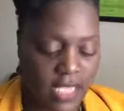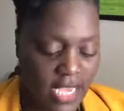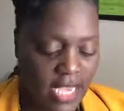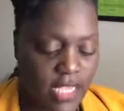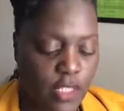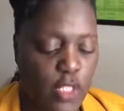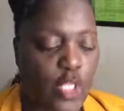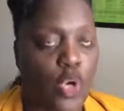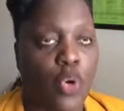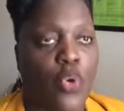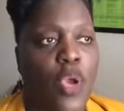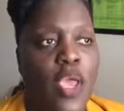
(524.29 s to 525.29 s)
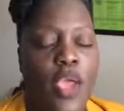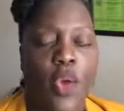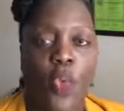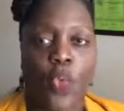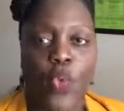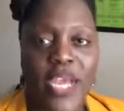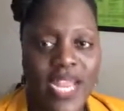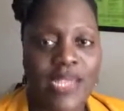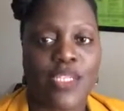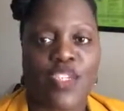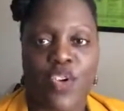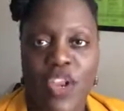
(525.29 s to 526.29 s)
And so when I
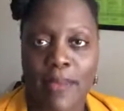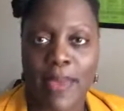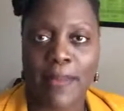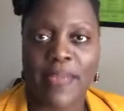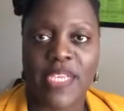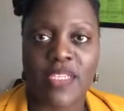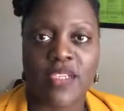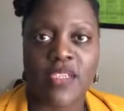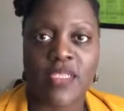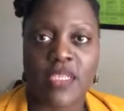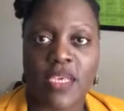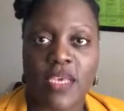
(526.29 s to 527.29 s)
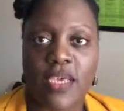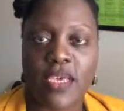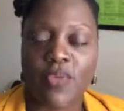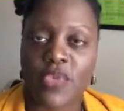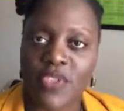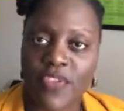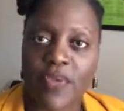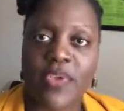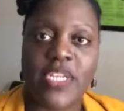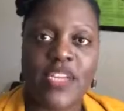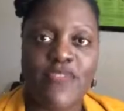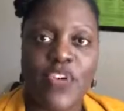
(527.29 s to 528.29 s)
started my business, it was very
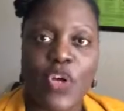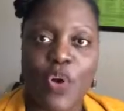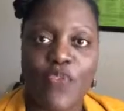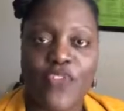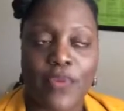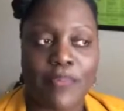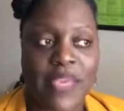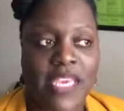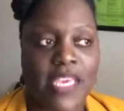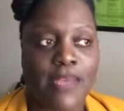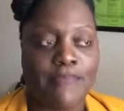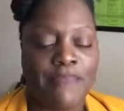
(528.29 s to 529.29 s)
difficult for me,